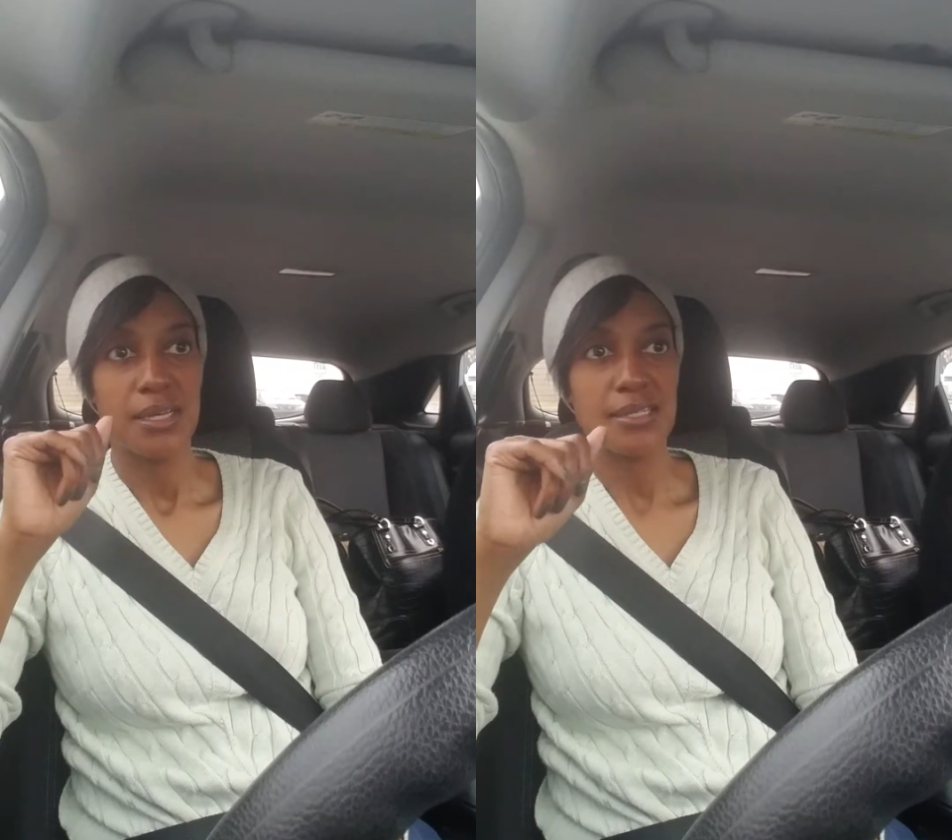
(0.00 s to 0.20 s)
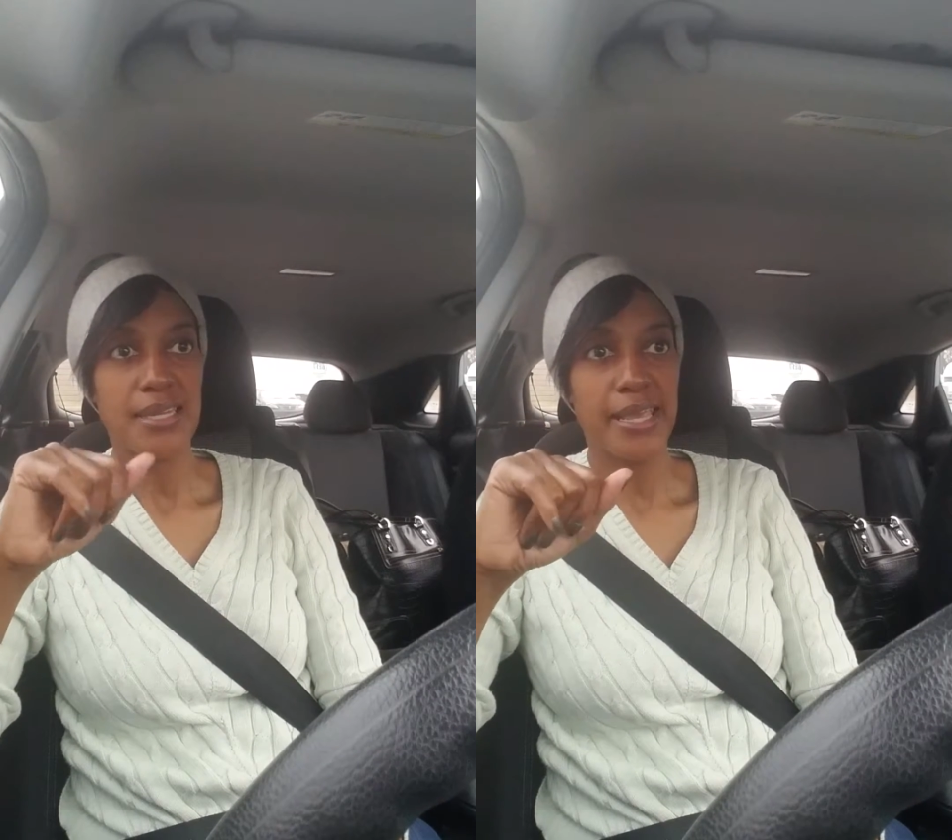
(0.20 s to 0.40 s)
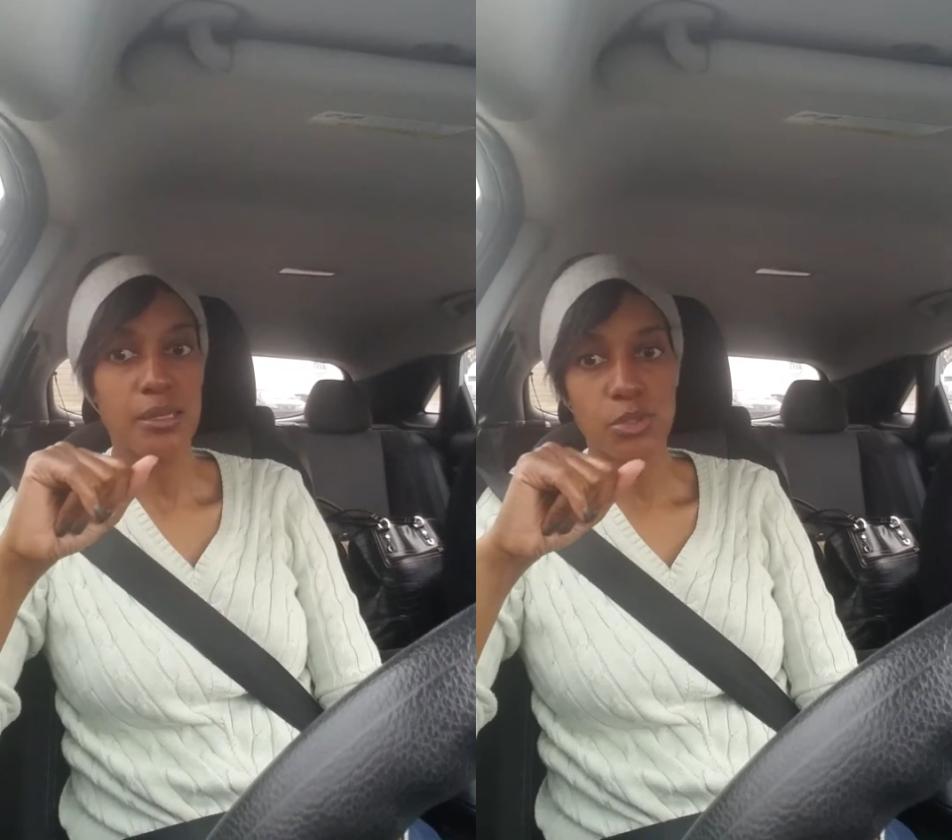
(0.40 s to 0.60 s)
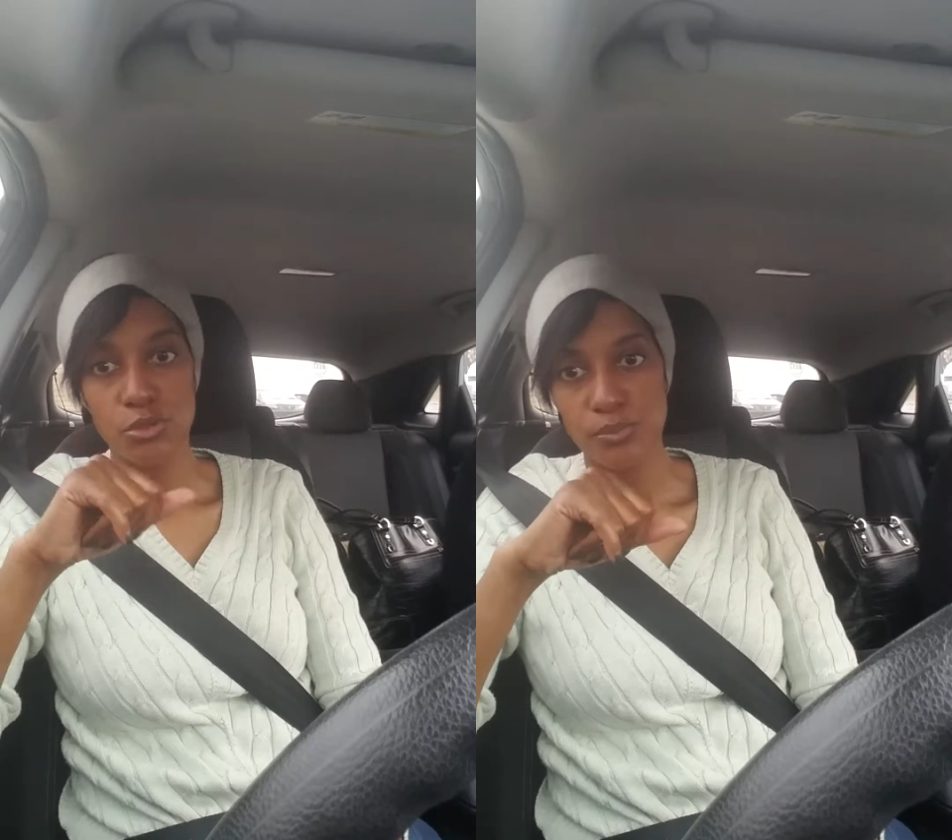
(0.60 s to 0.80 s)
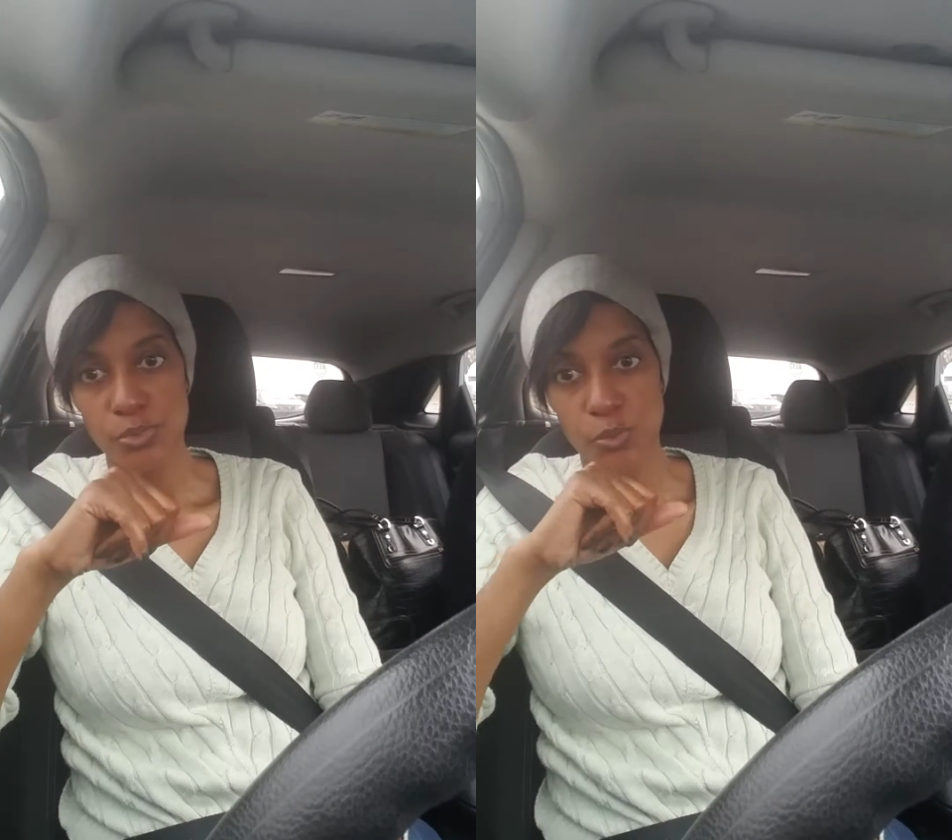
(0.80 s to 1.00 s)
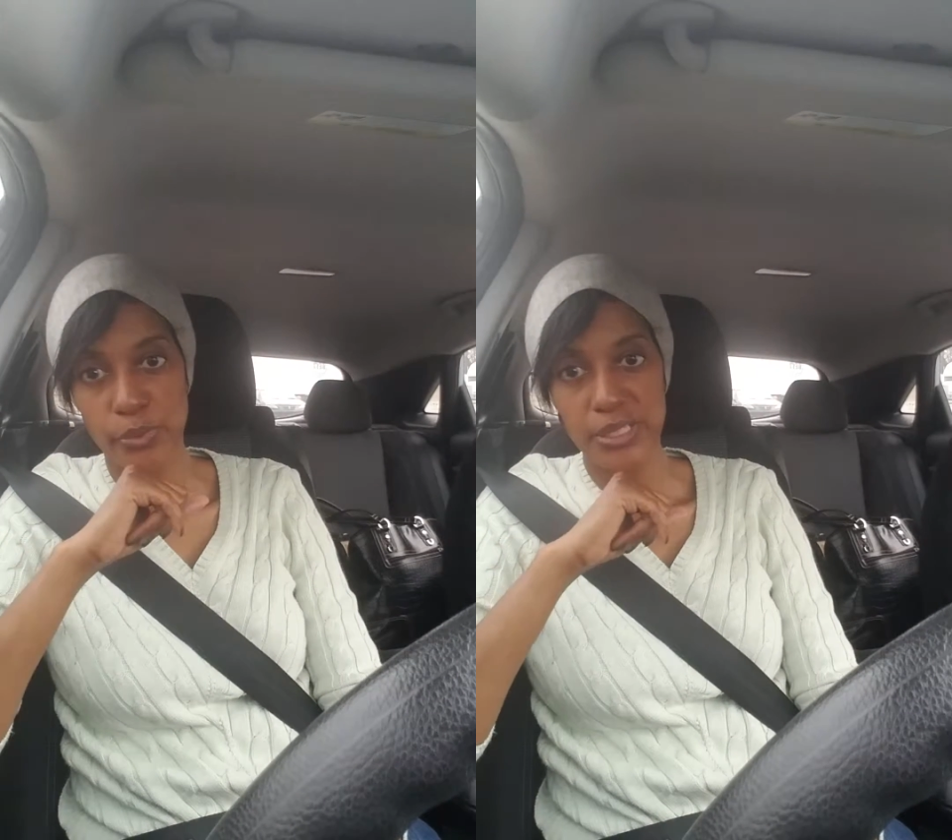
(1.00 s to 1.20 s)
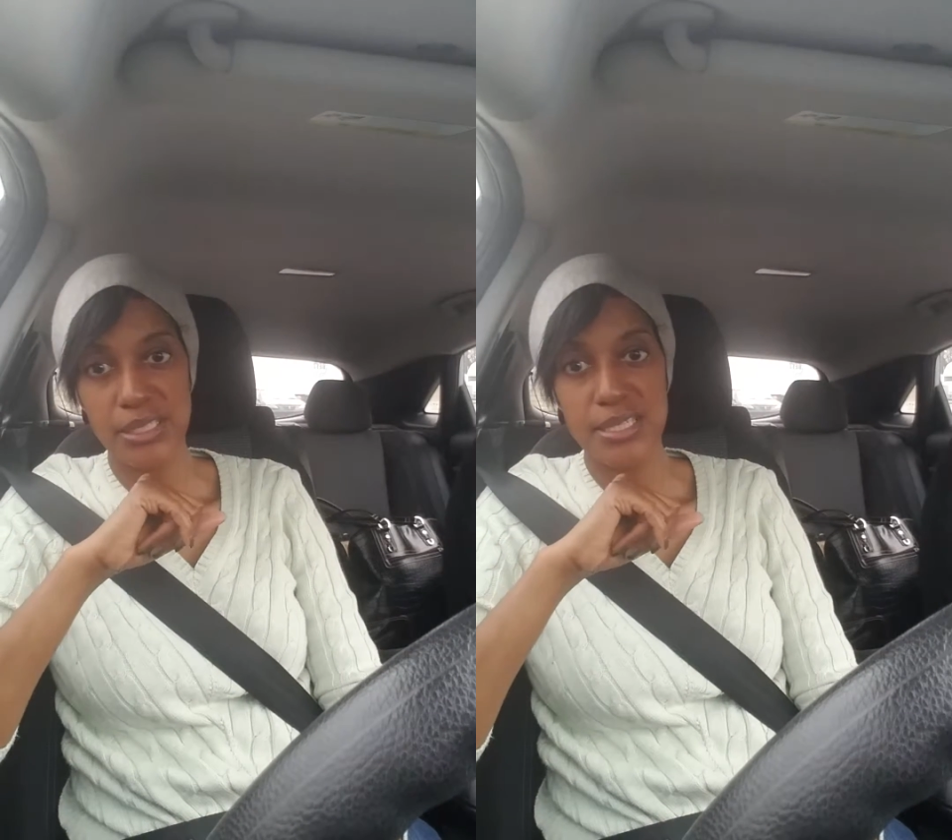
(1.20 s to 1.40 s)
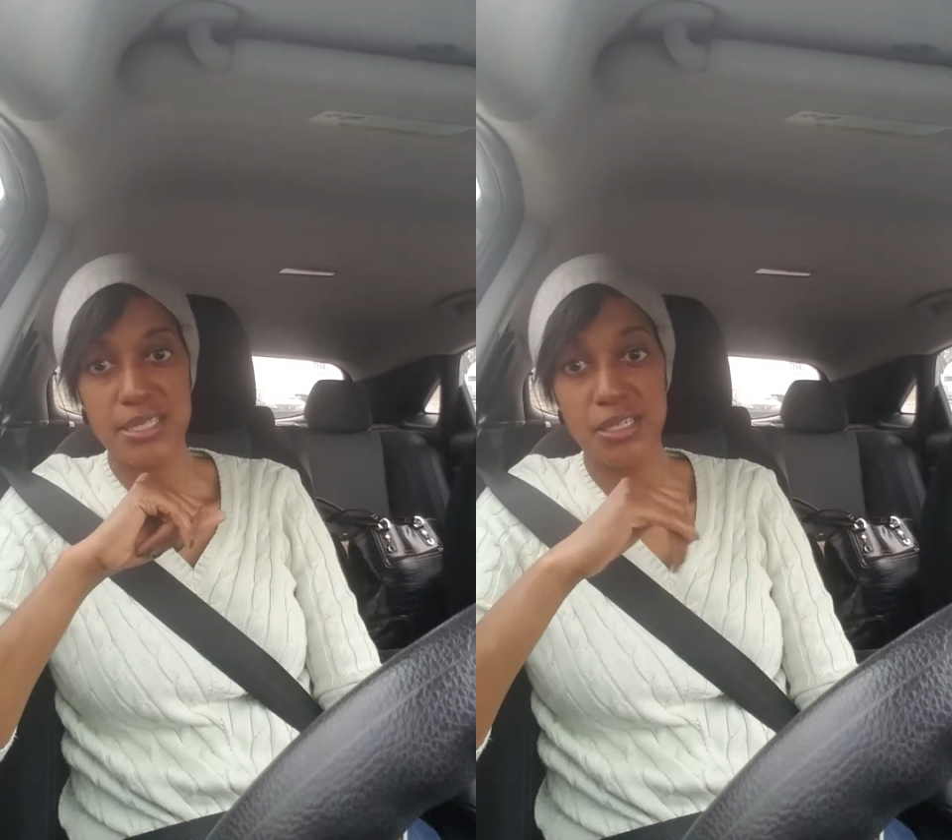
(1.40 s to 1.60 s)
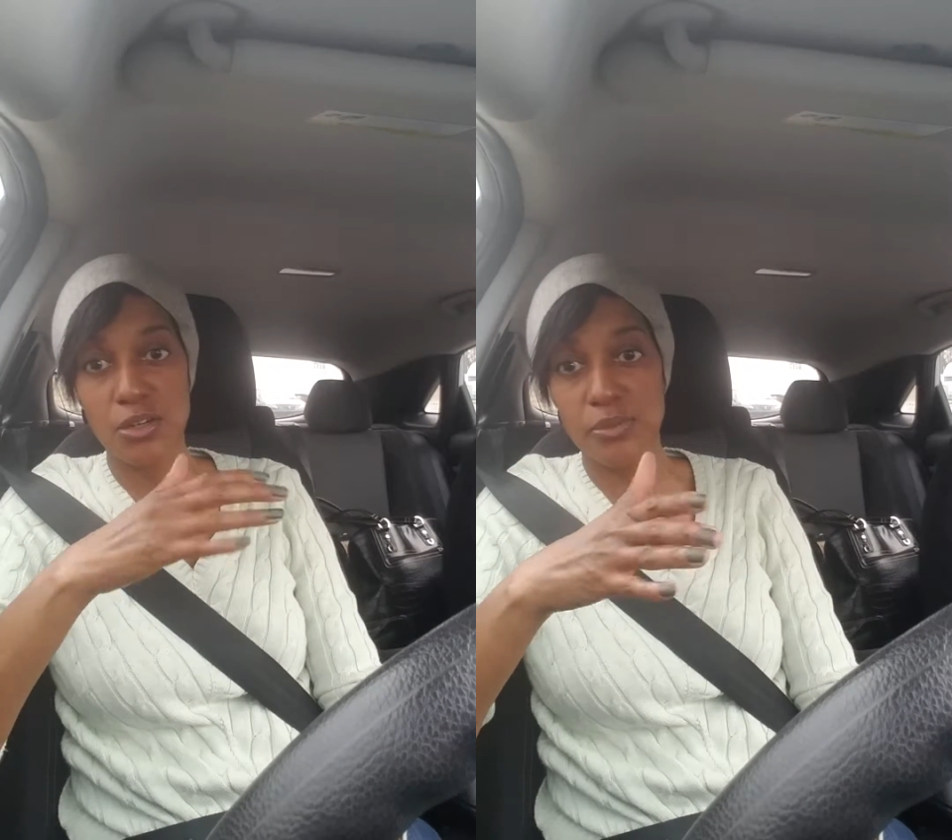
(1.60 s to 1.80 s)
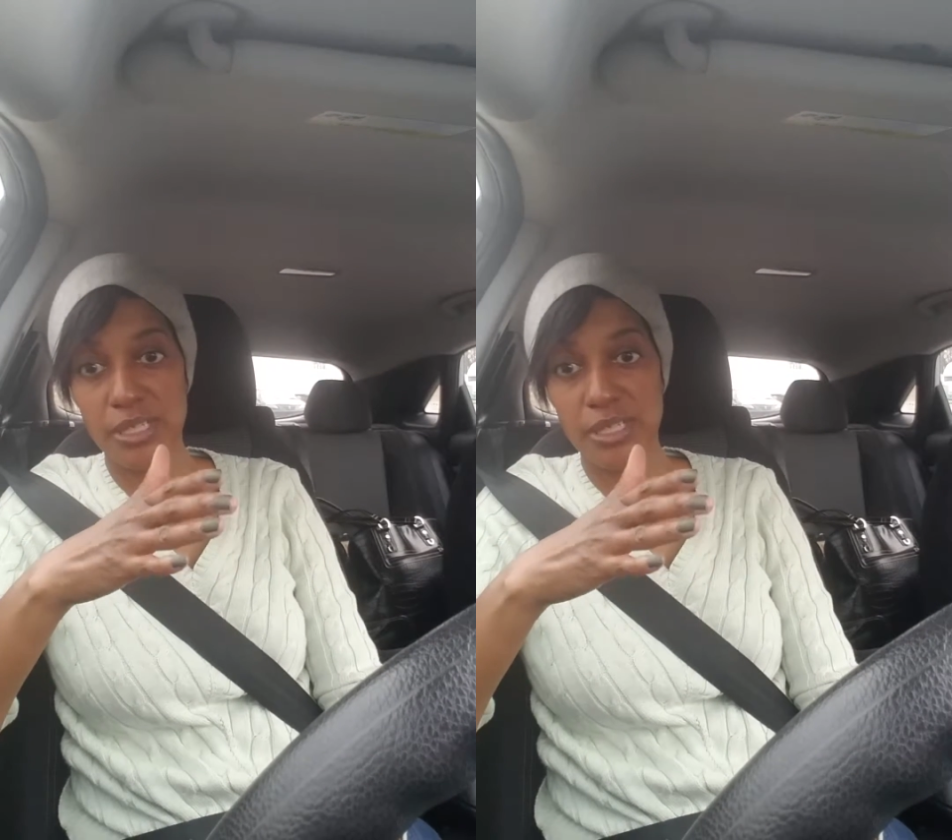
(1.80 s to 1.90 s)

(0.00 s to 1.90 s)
attainable, realistic or